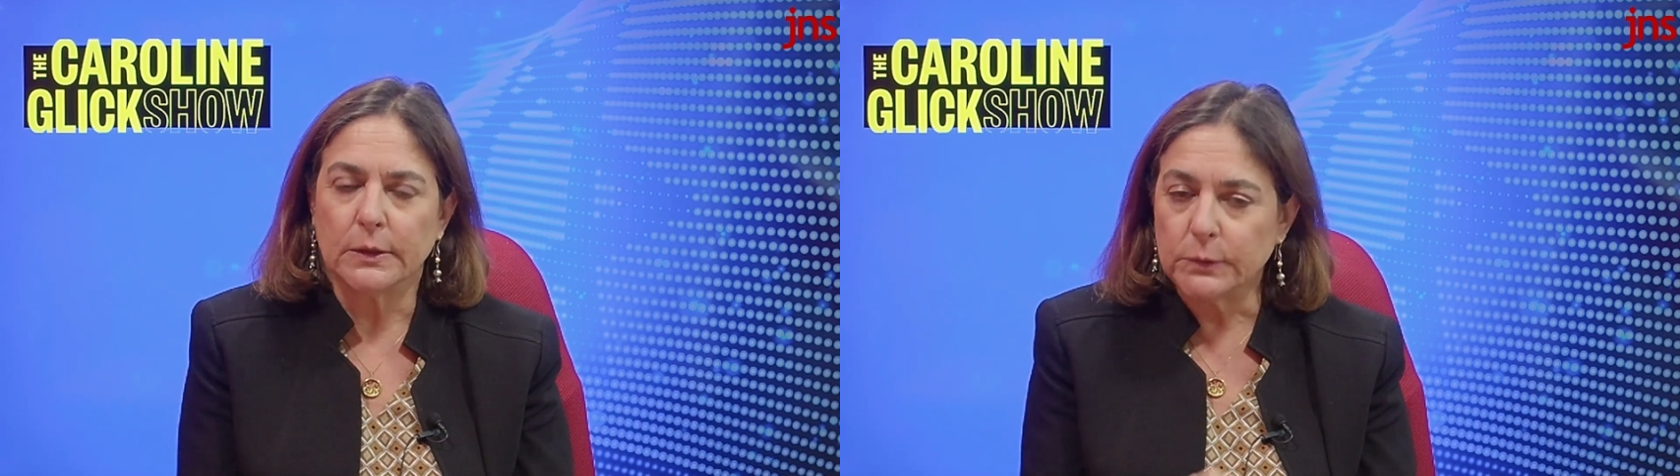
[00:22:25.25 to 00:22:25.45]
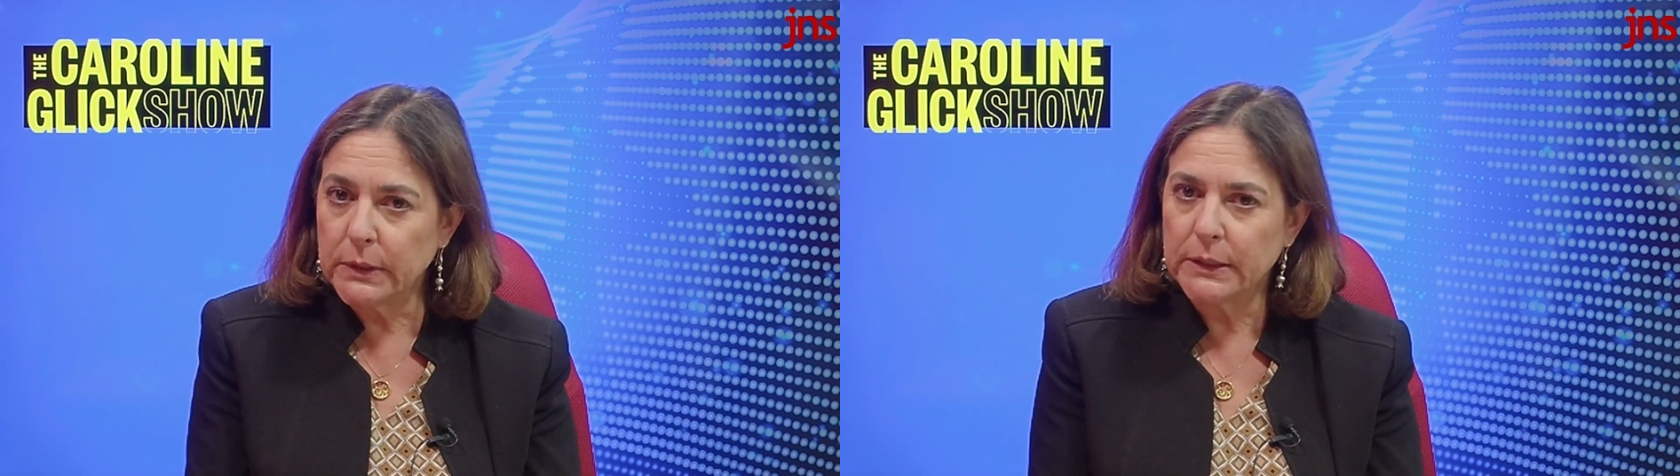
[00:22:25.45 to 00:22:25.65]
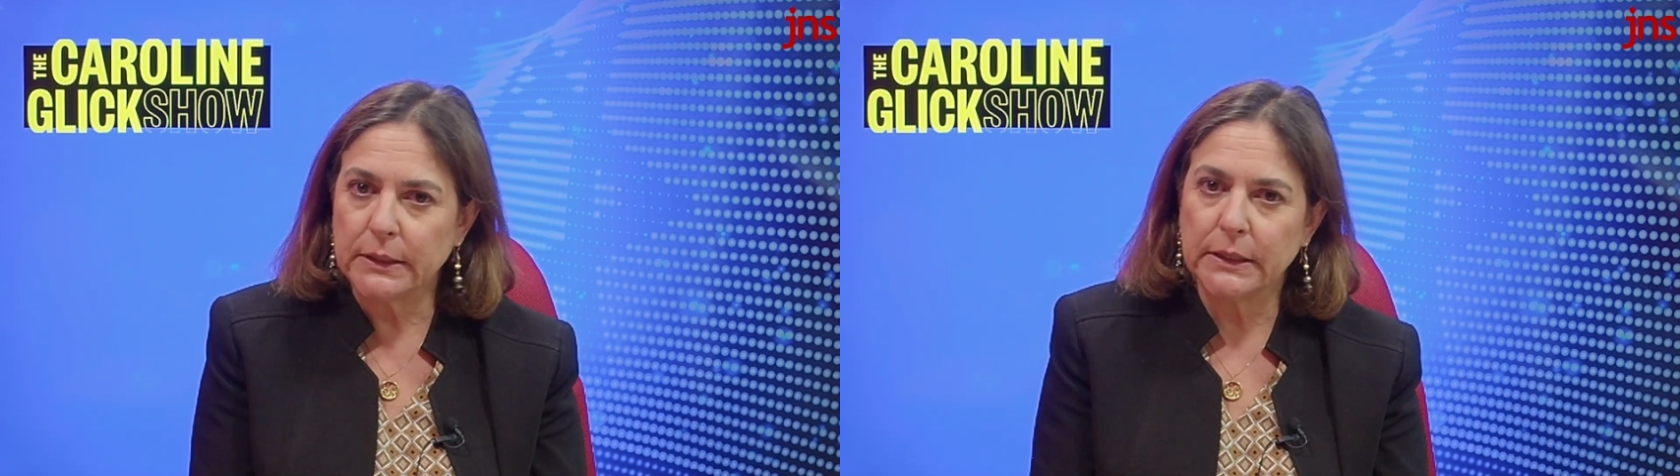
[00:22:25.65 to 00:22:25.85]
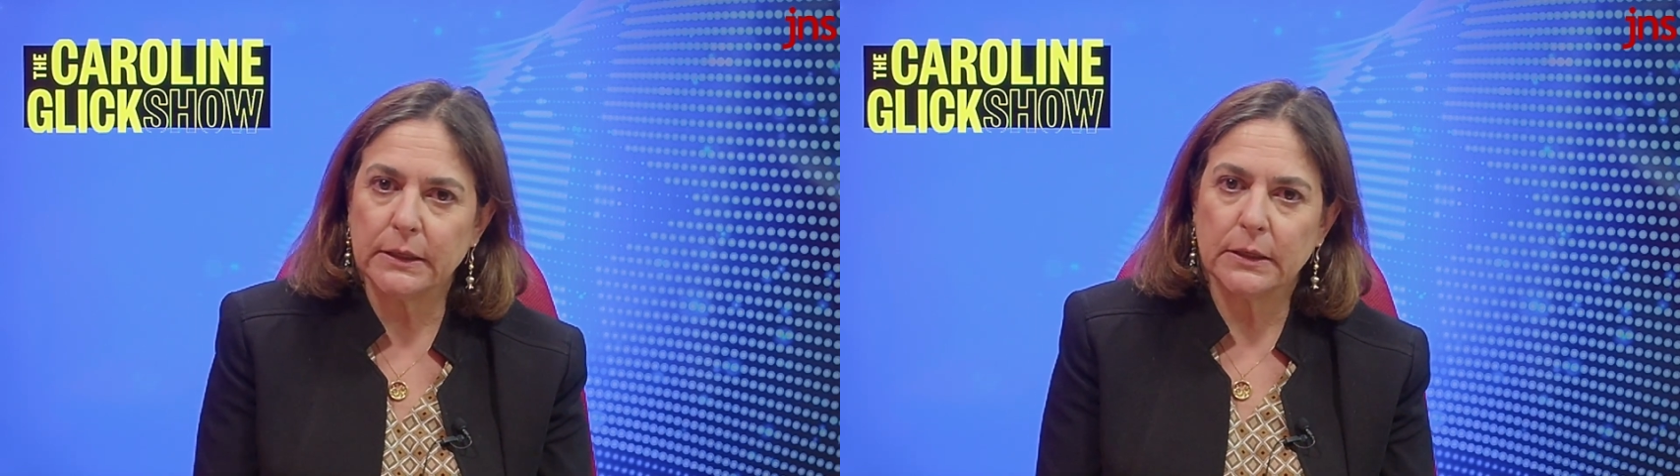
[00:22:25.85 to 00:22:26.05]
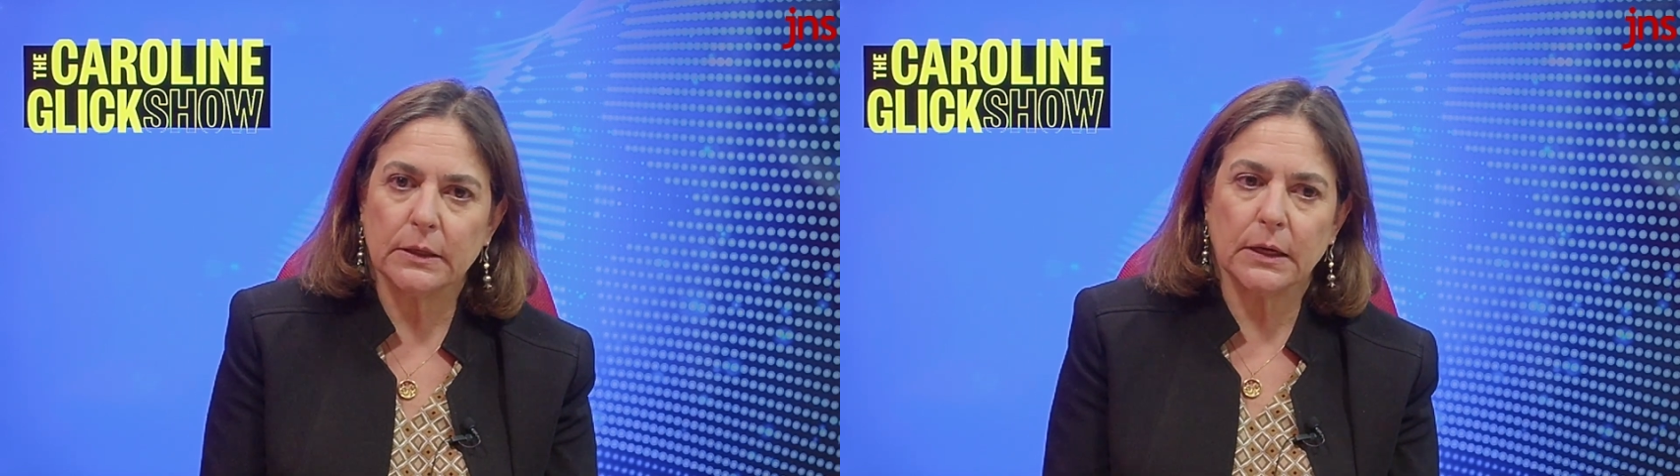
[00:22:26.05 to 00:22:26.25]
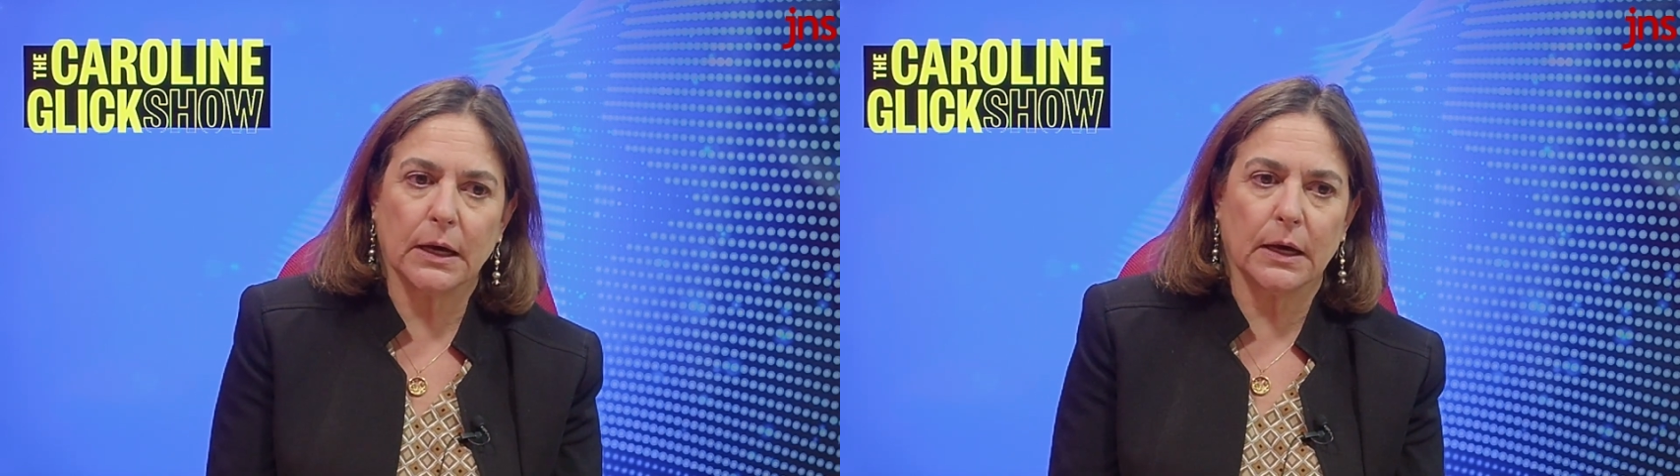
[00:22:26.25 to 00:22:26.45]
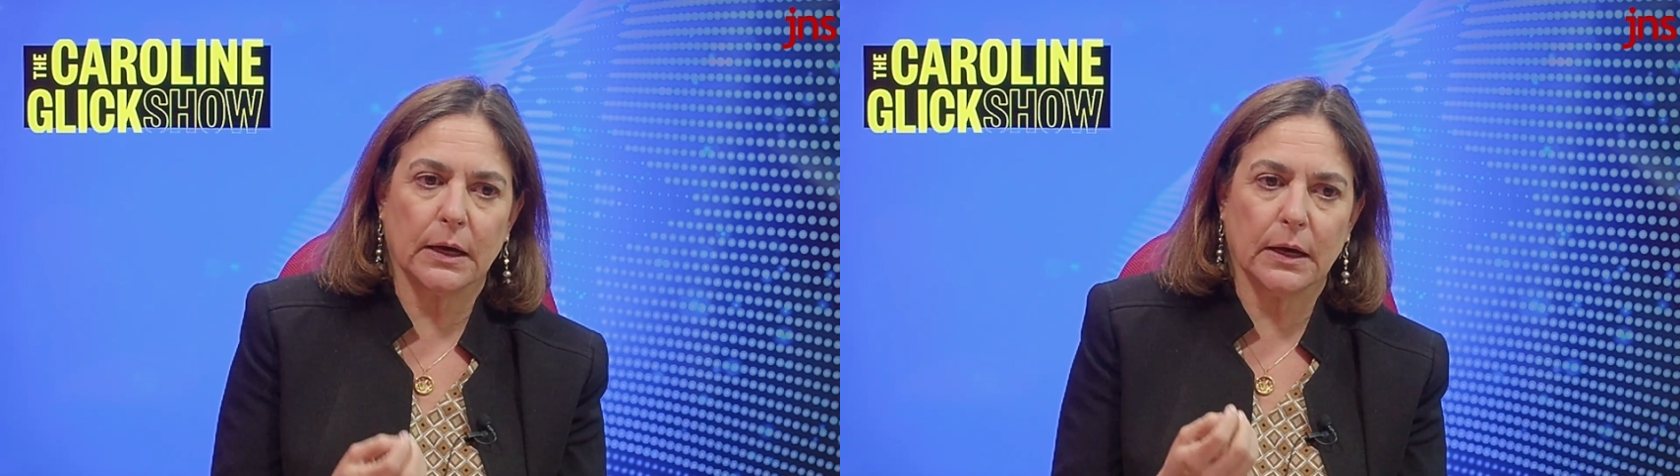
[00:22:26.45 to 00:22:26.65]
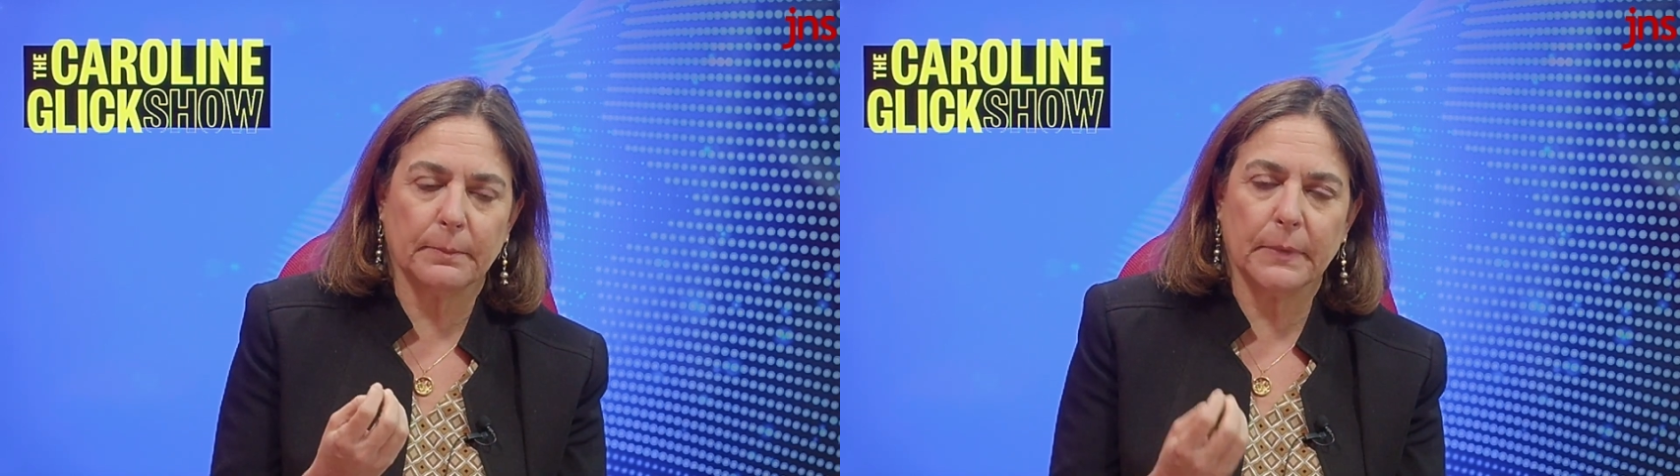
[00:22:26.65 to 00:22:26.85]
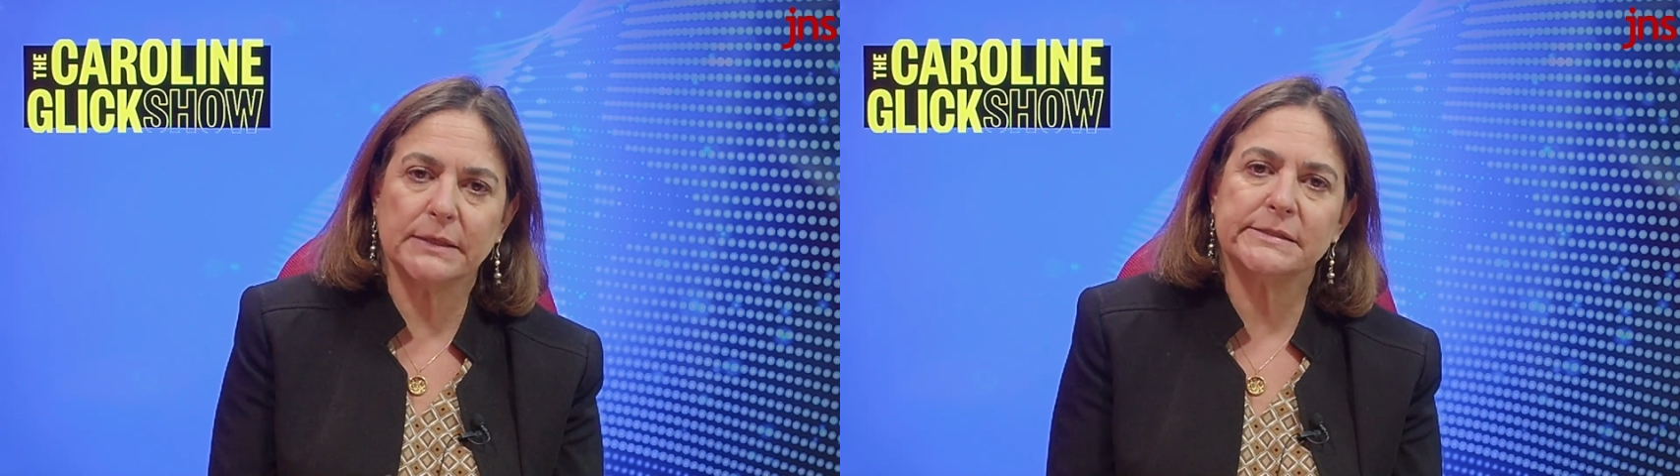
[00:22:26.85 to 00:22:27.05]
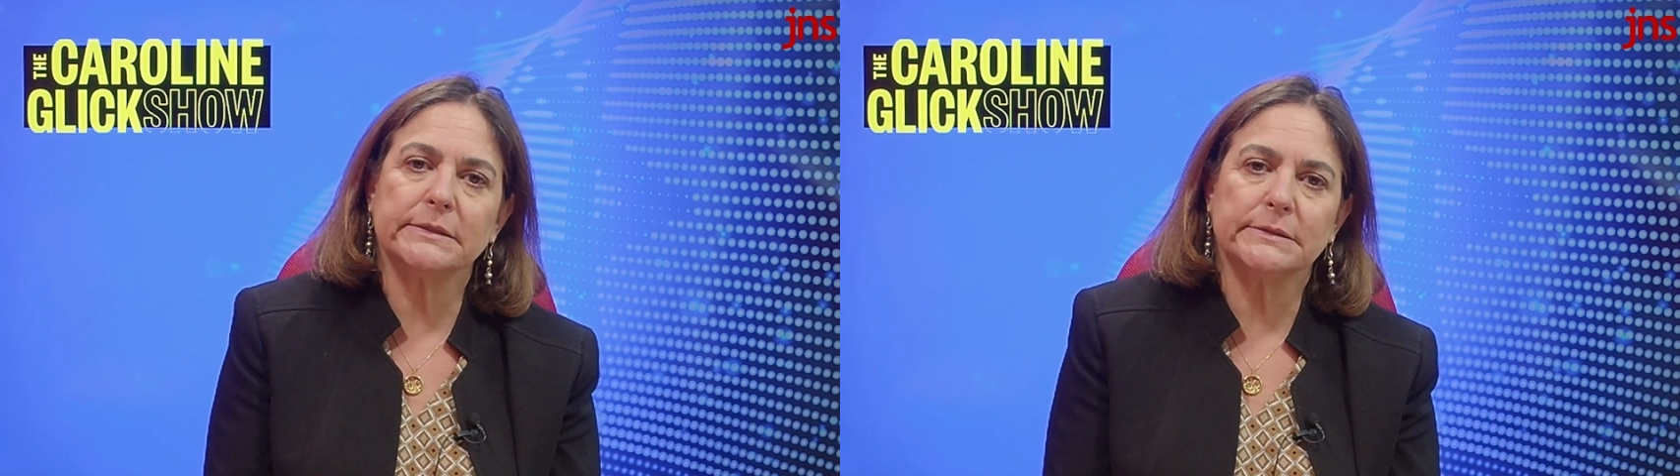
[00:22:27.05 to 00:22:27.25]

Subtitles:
Really amazing